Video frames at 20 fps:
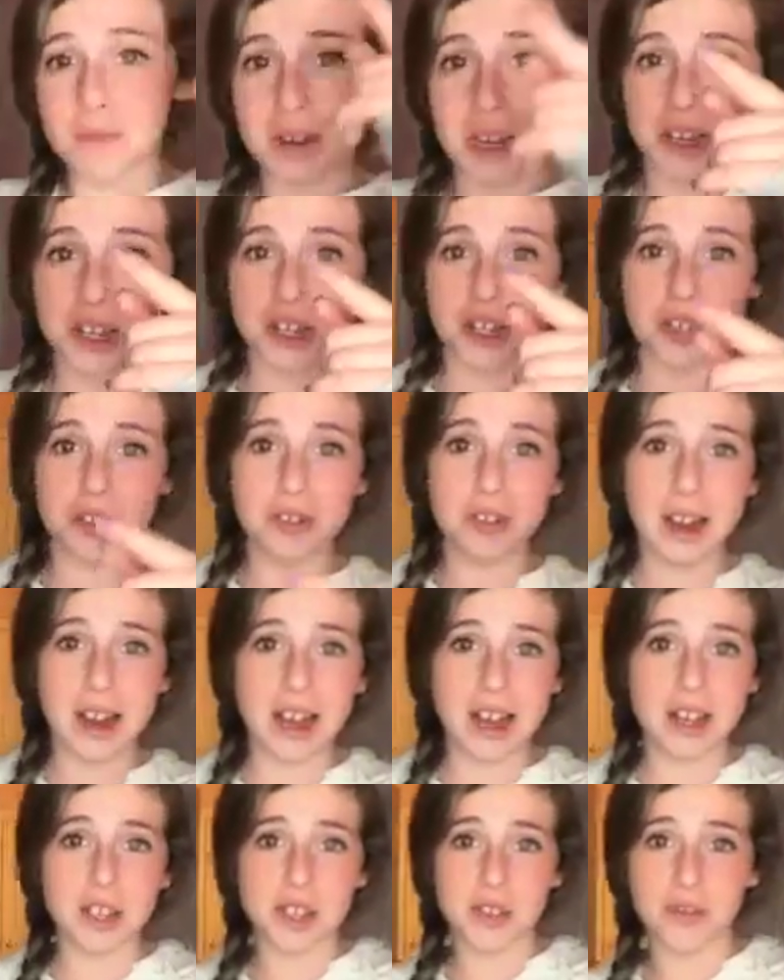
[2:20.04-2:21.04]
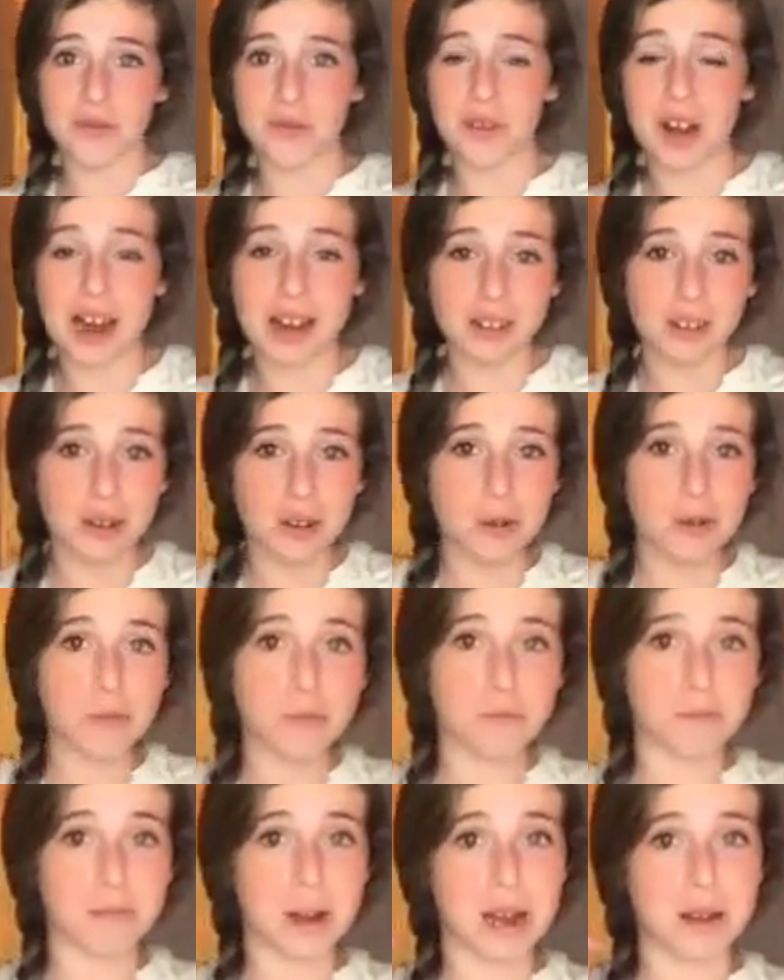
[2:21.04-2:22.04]
make sure you guys follow
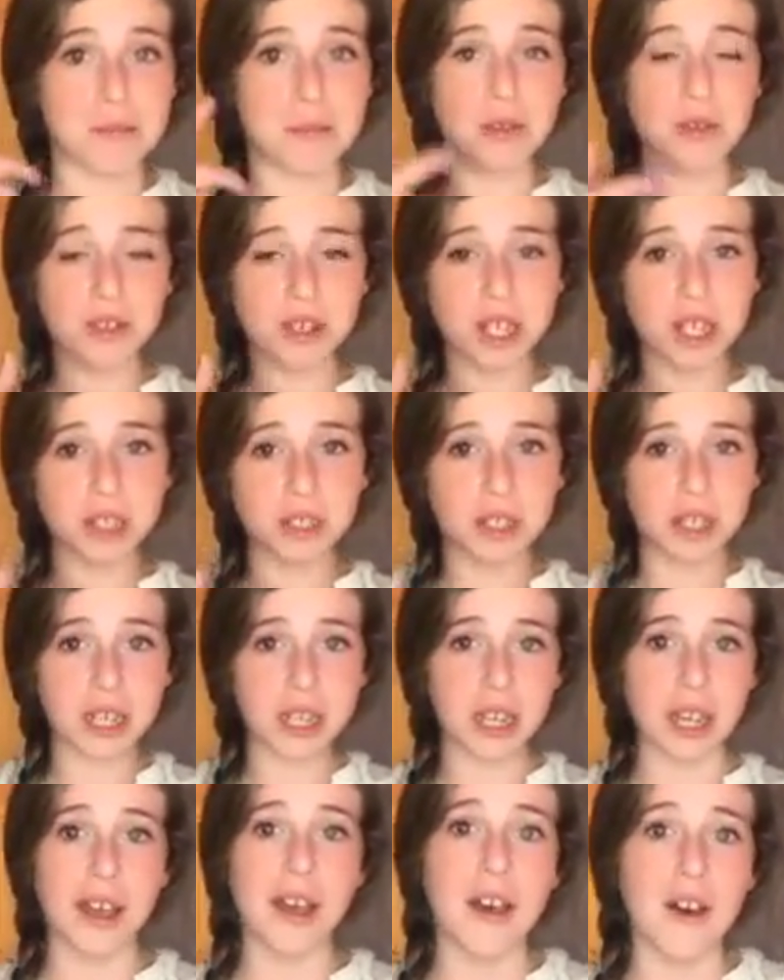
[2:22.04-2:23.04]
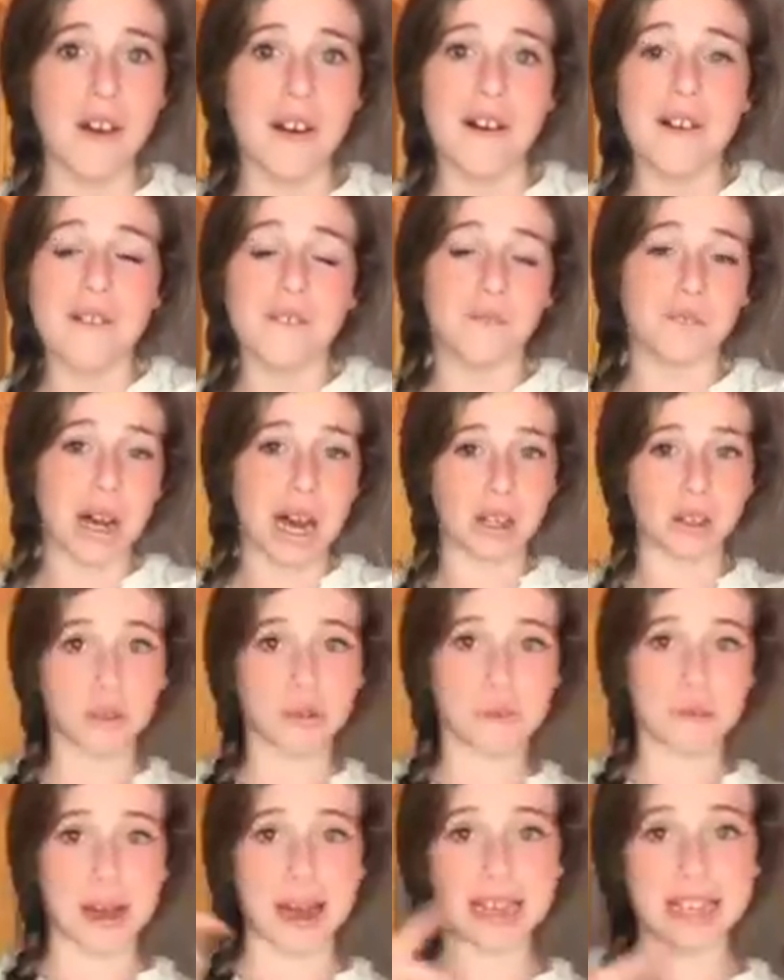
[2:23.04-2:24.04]
my Musical.ly,
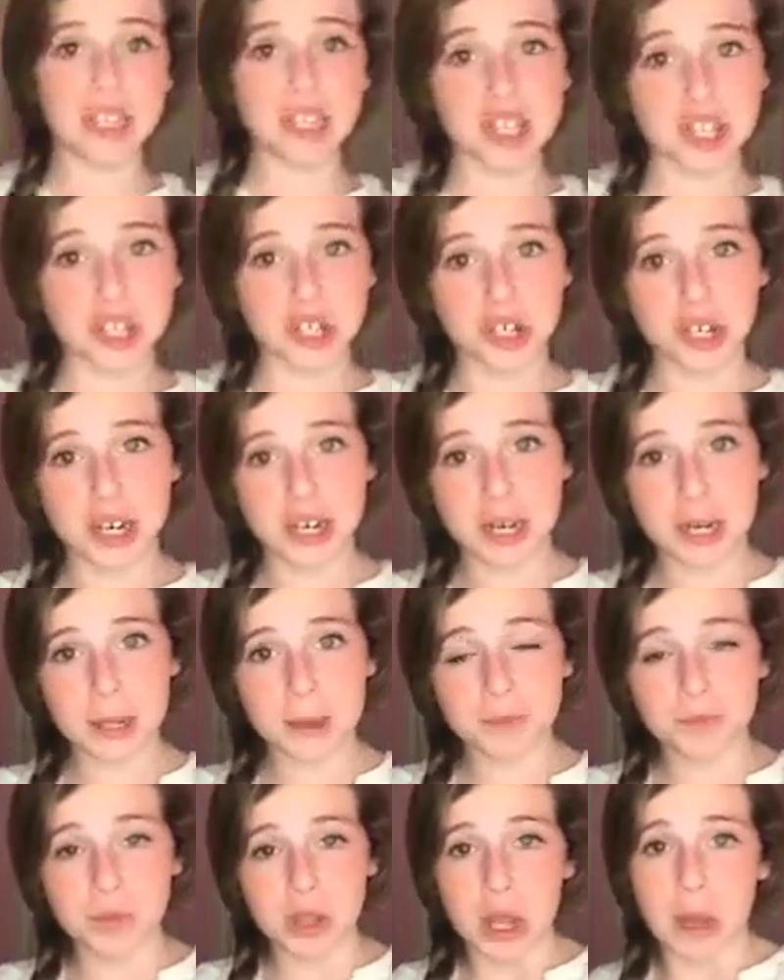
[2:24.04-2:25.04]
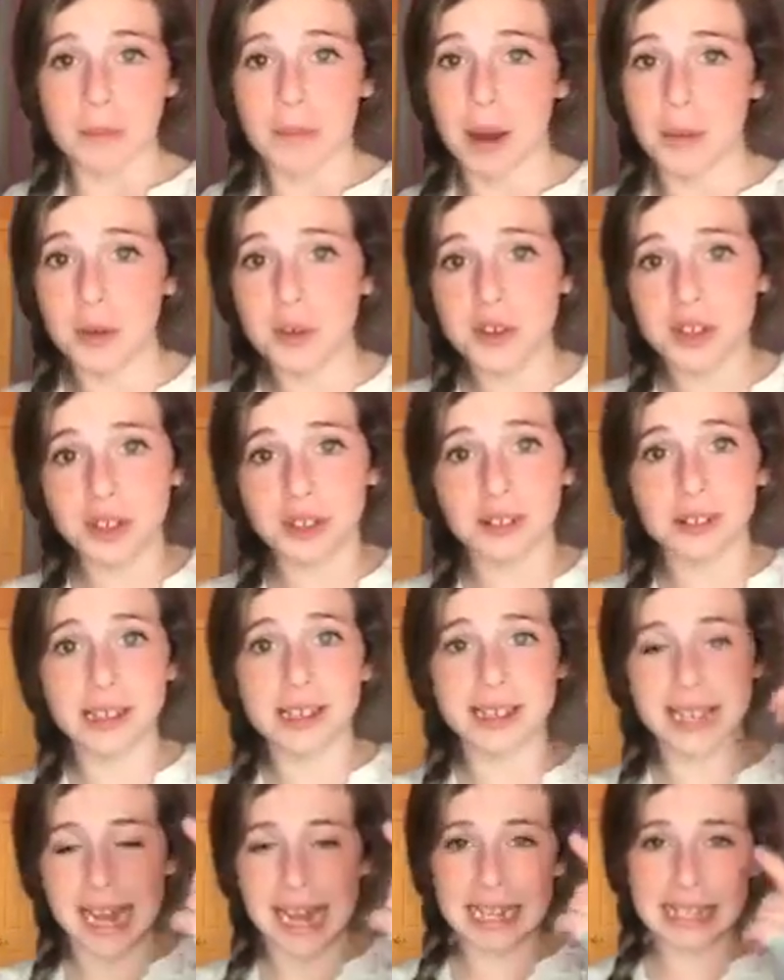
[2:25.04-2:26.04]
follow my Instagram. My
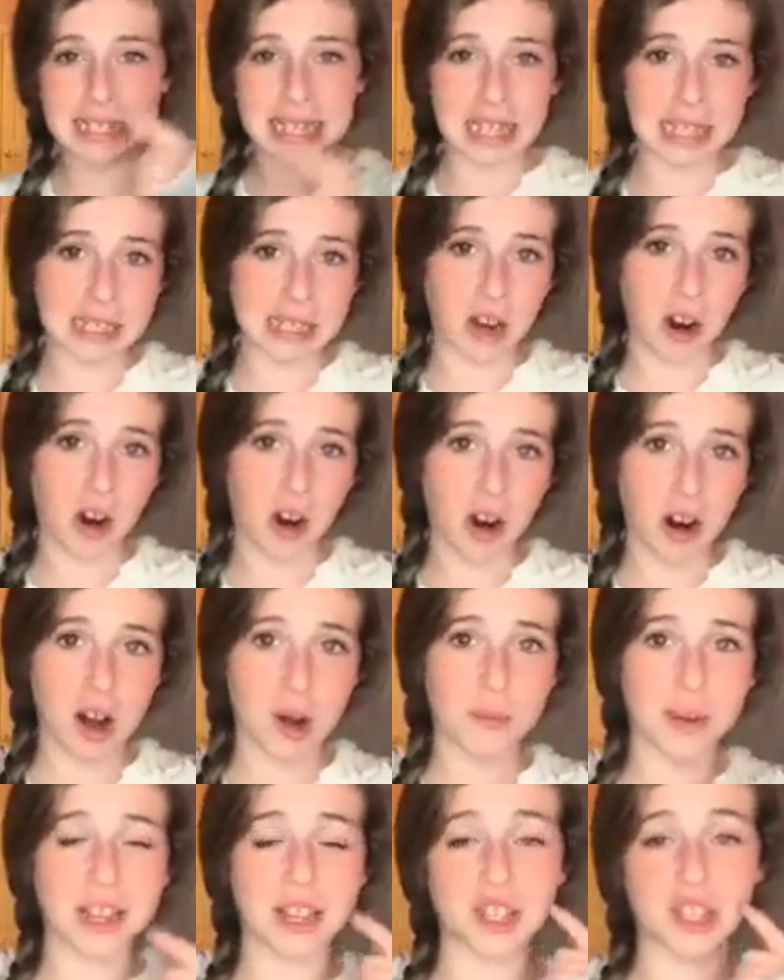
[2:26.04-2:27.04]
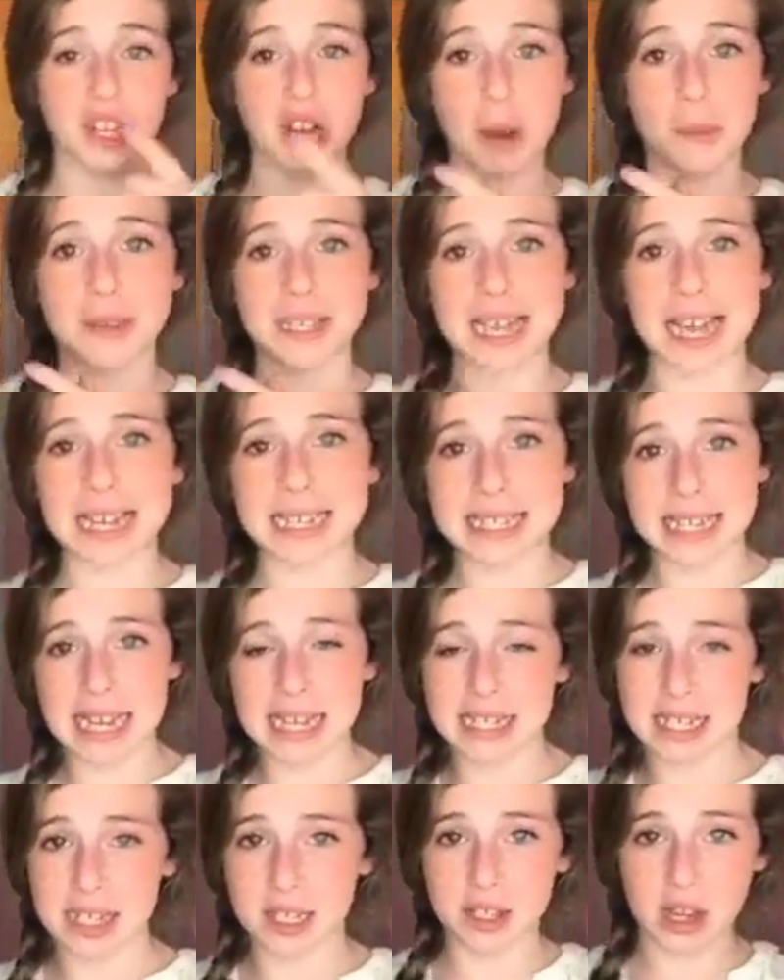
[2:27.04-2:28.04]
Musical.ly is at Dalia Hart. My Instagram is at
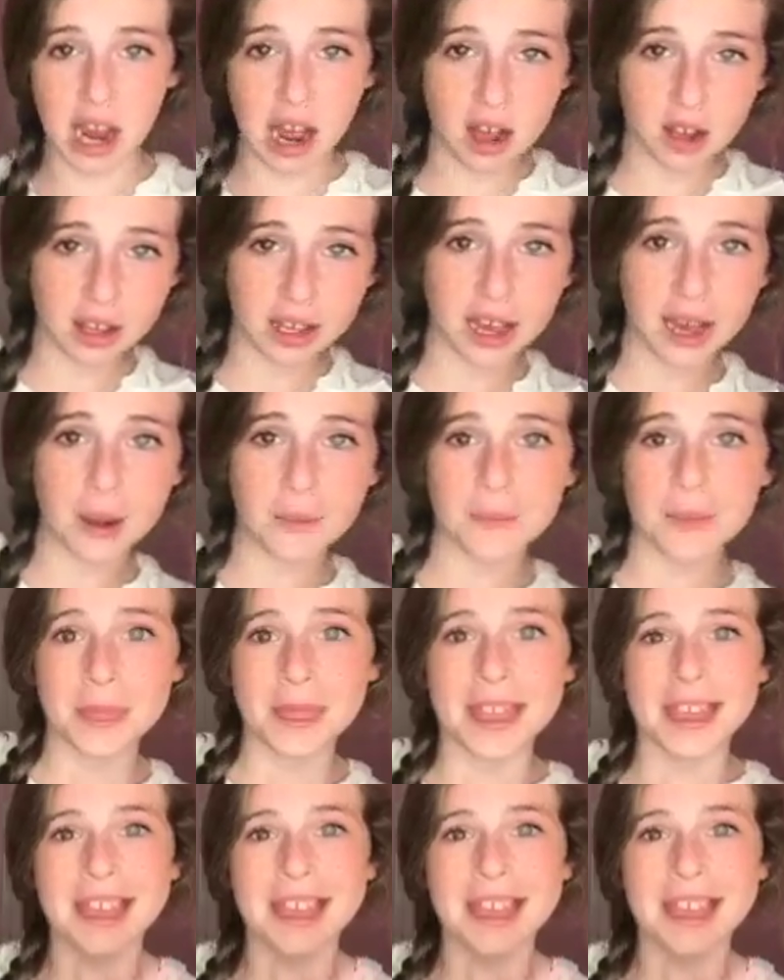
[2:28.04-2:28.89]
Dancing Dalia.